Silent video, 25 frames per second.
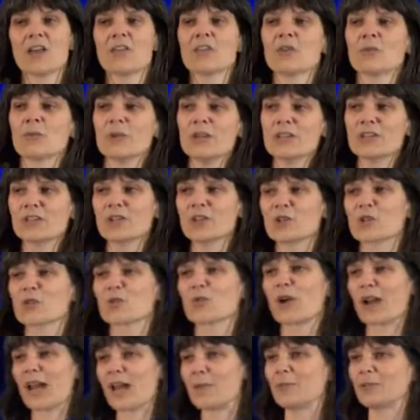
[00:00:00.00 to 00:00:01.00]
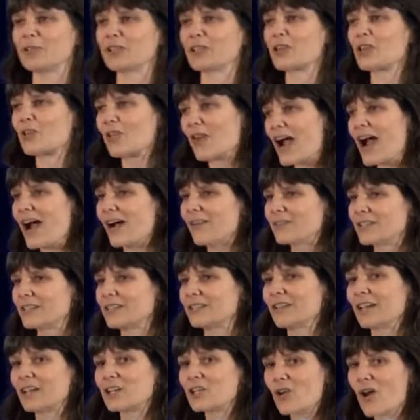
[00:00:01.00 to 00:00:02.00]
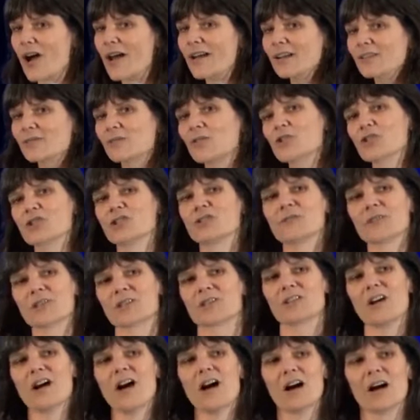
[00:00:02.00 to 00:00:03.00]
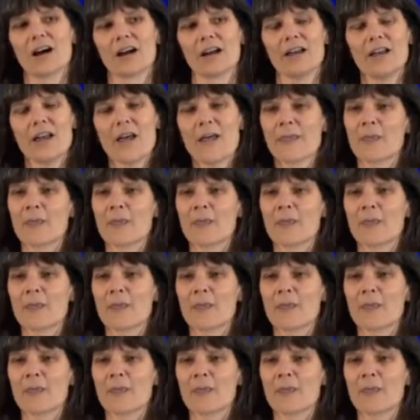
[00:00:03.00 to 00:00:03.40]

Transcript: The researchers were able to craft an electronic version of a song